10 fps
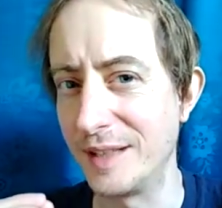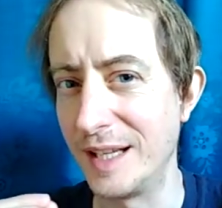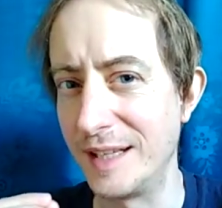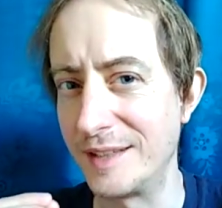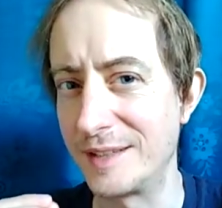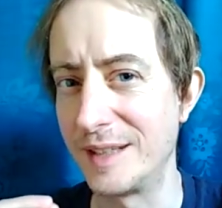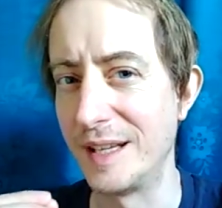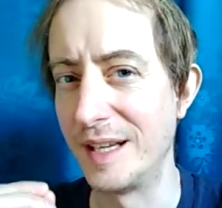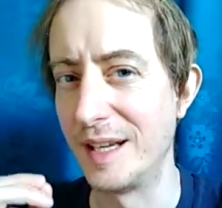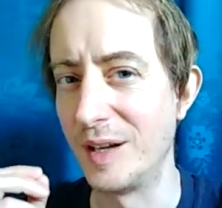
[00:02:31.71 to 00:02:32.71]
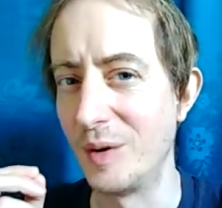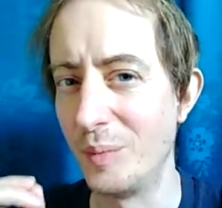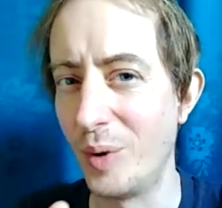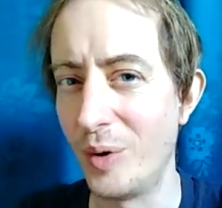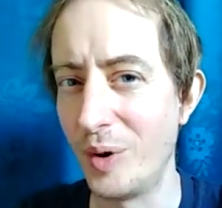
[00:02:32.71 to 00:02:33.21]
It's
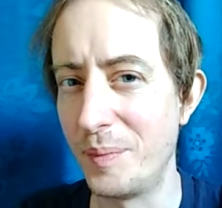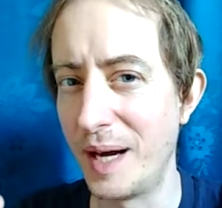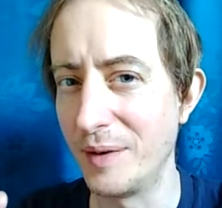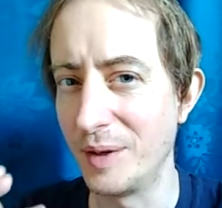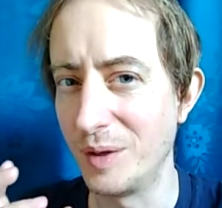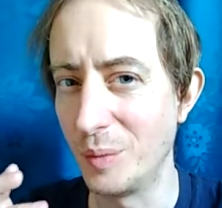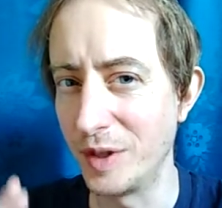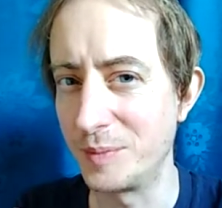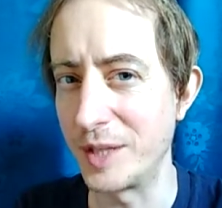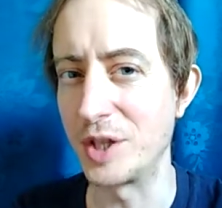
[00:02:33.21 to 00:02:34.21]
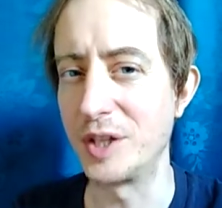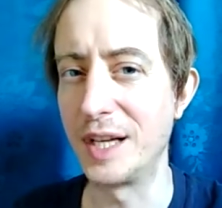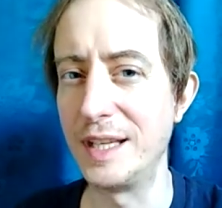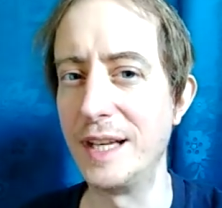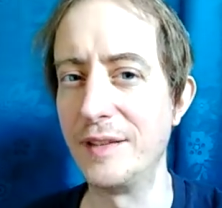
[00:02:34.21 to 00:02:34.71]
more about one special
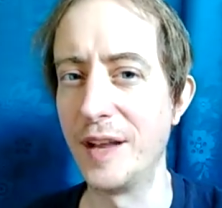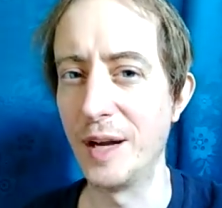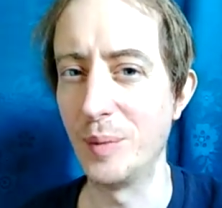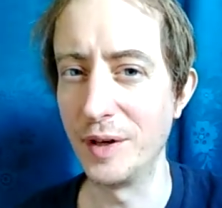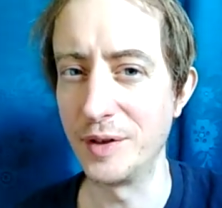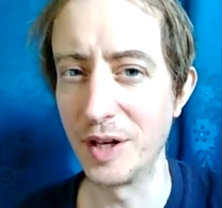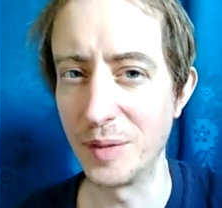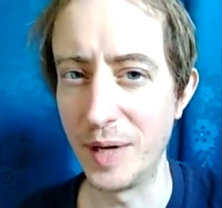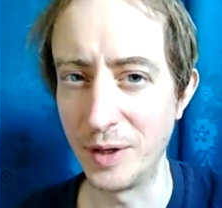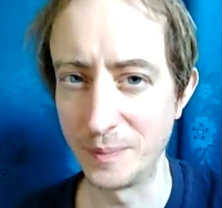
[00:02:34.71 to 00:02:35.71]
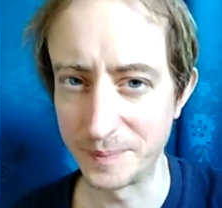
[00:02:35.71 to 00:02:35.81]
technique that I want to talk about.